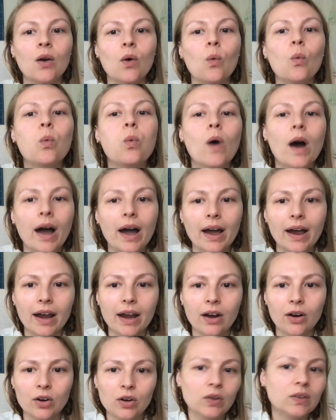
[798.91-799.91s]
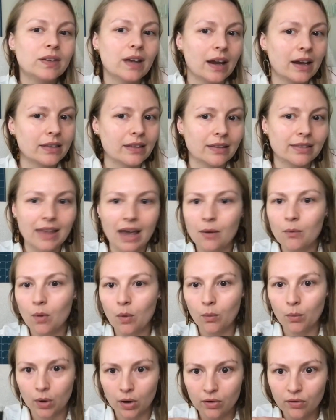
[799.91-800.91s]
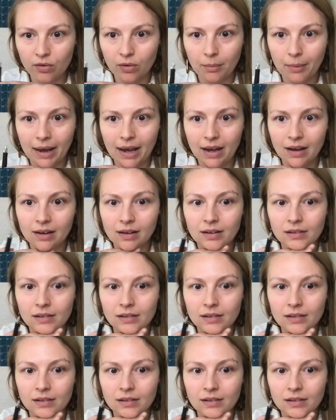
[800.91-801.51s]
Why are you saying that that won't work for me?